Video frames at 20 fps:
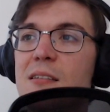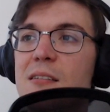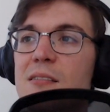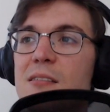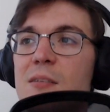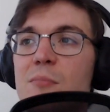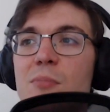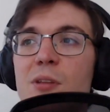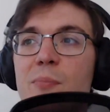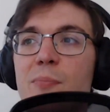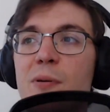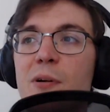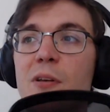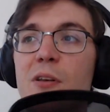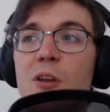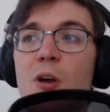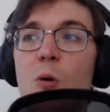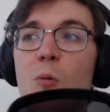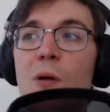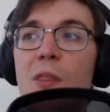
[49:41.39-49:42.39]
simply put,
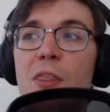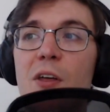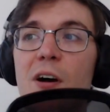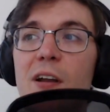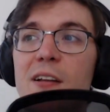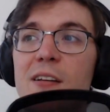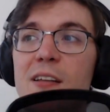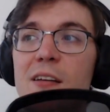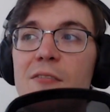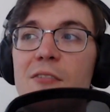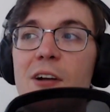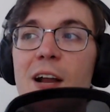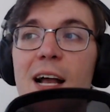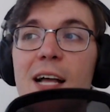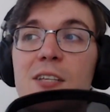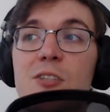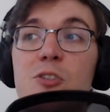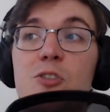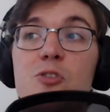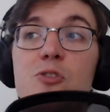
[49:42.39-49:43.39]
no one thought Endeavor
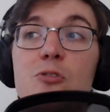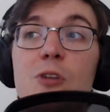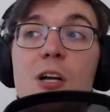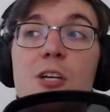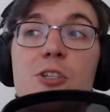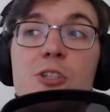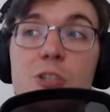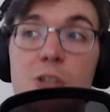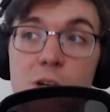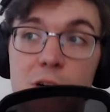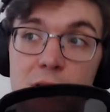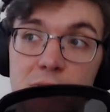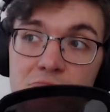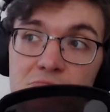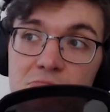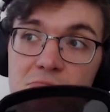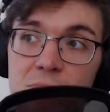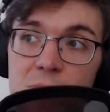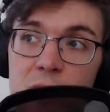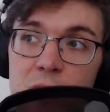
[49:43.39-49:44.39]
had
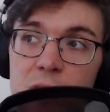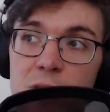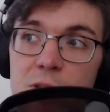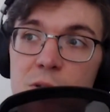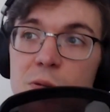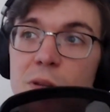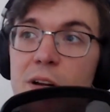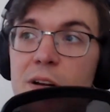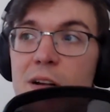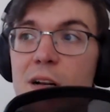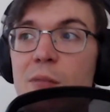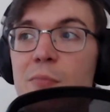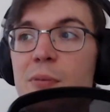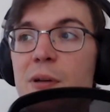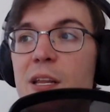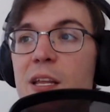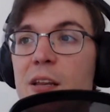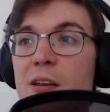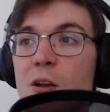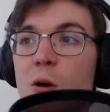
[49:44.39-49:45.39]
structure to their company.